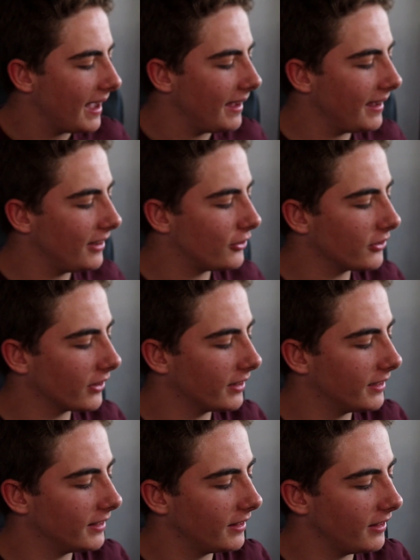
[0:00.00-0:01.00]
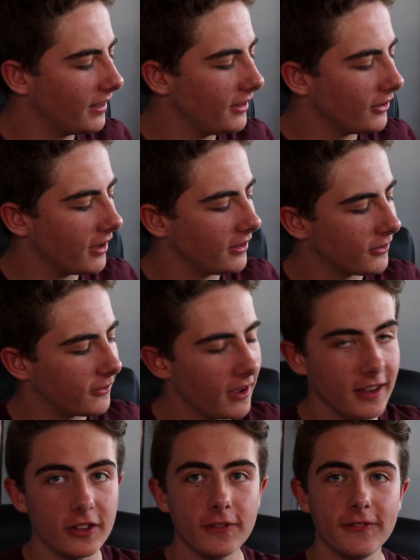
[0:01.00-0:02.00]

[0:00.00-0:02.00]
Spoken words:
it is. It's